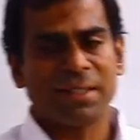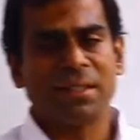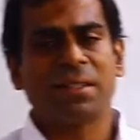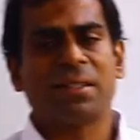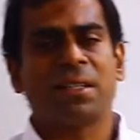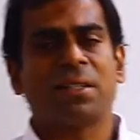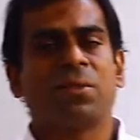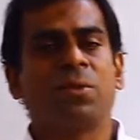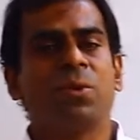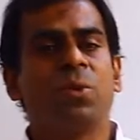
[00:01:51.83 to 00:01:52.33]
is
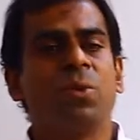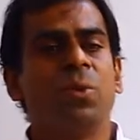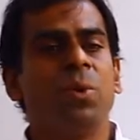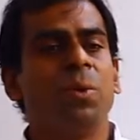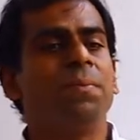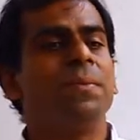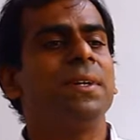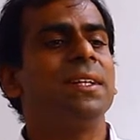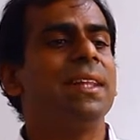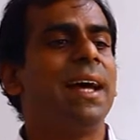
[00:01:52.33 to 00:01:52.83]

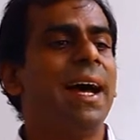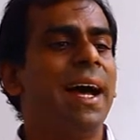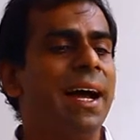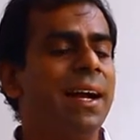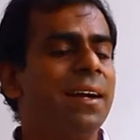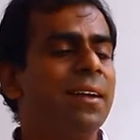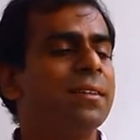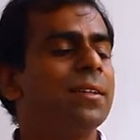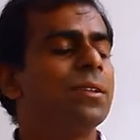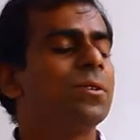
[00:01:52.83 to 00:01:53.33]
assumed
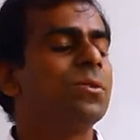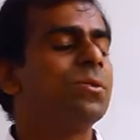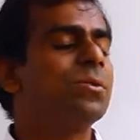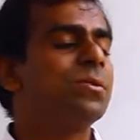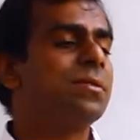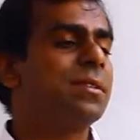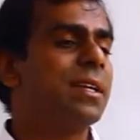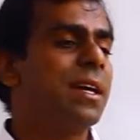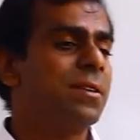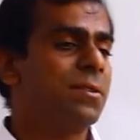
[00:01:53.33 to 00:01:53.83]
that the
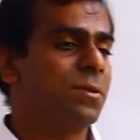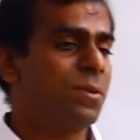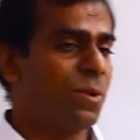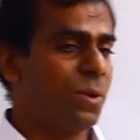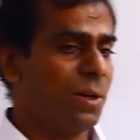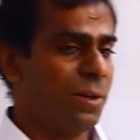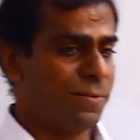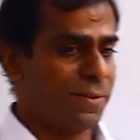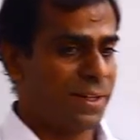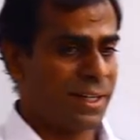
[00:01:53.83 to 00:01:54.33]
goods are
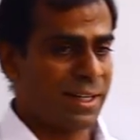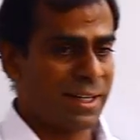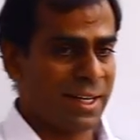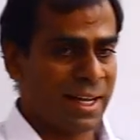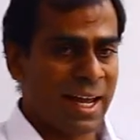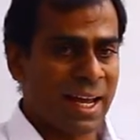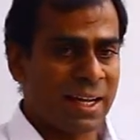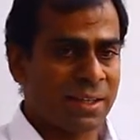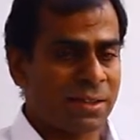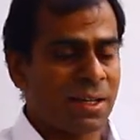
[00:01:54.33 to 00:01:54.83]
sold for
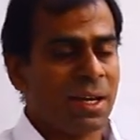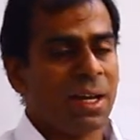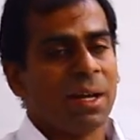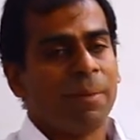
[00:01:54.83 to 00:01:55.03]
cash